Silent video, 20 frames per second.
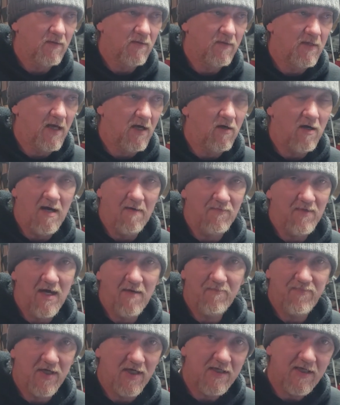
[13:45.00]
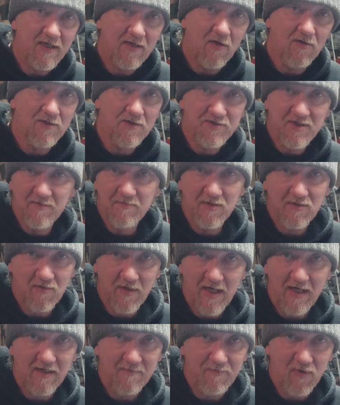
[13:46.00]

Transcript: Now, I'm not picking on the Democratic